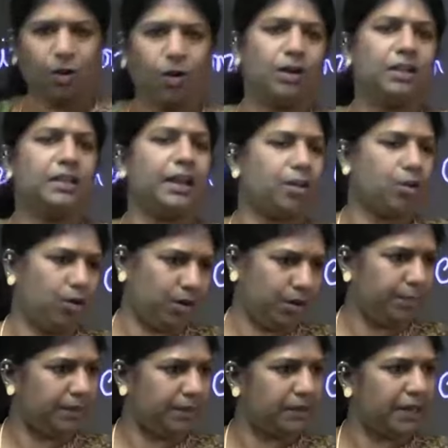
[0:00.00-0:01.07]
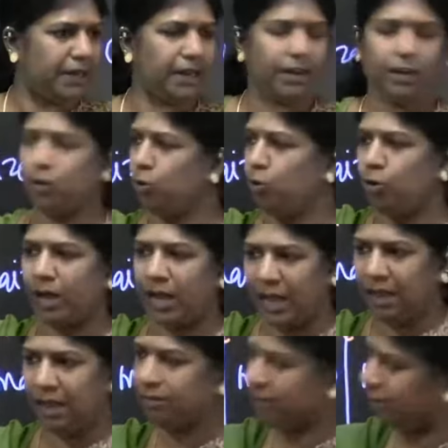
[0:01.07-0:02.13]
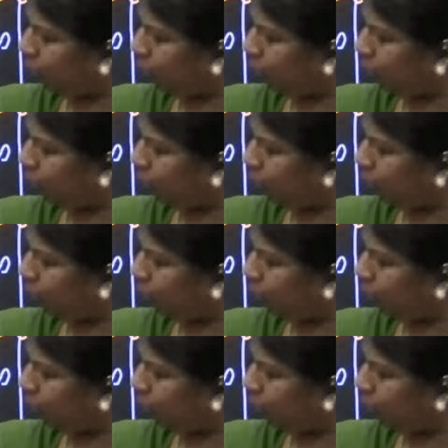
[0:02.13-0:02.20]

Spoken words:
all the economy. Getting a 2A will